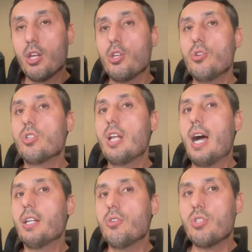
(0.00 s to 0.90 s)
you're
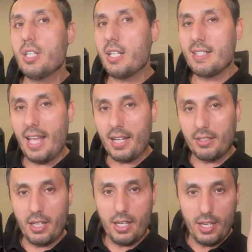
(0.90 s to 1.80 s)
not using
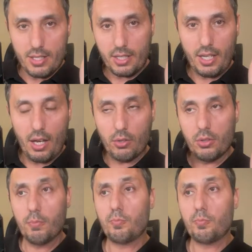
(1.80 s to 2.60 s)
exactly his account.